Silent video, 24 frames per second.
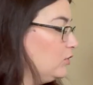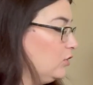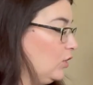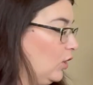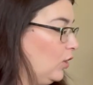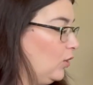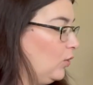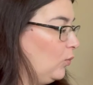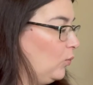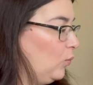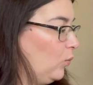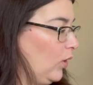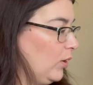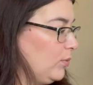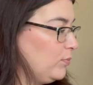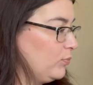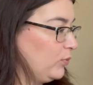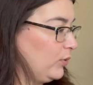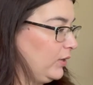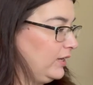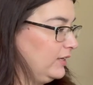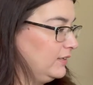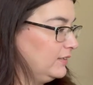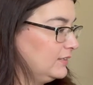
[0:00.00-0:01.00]
know what
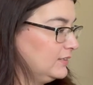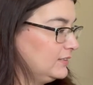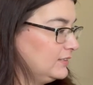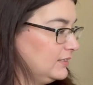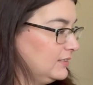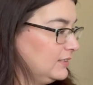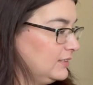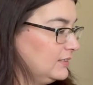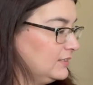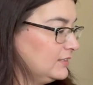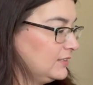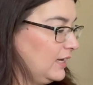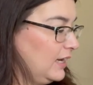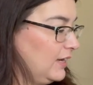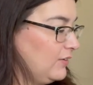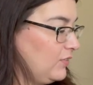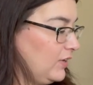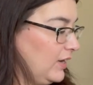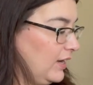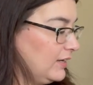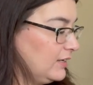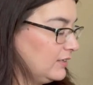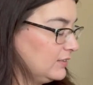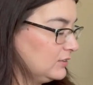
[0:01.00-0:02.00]
brand this is. I've
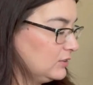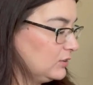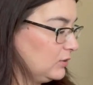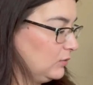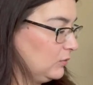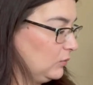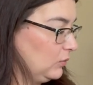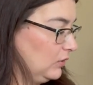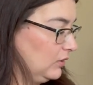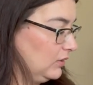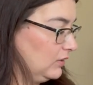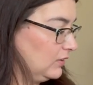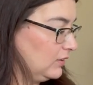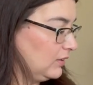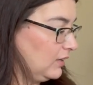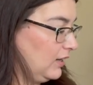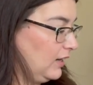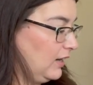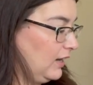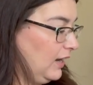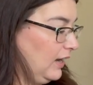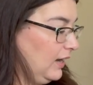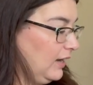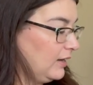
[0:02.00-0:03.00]
had it so long.
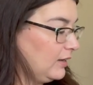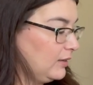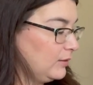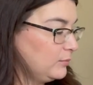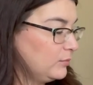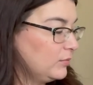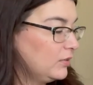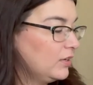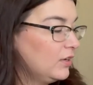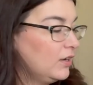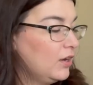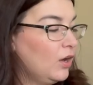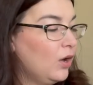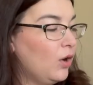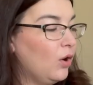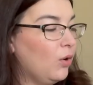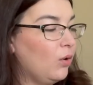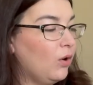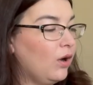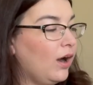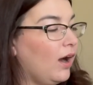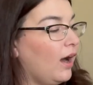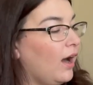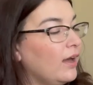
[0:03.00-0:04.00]
I'm
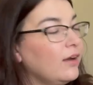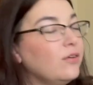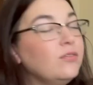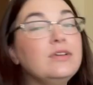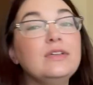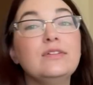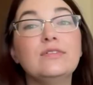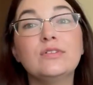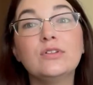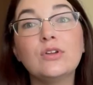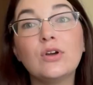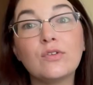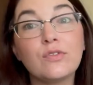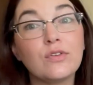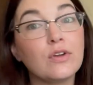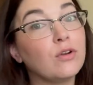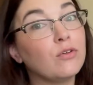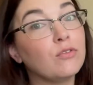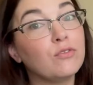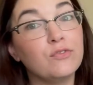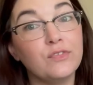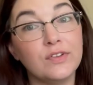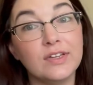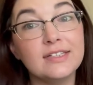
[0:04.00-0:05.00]
I don't even know if
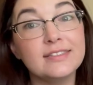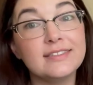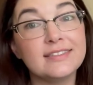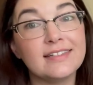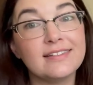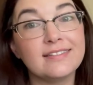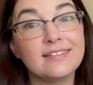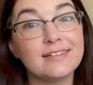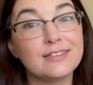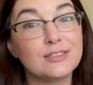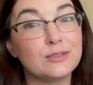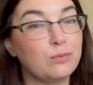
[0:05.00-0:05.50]
it'll fizz at this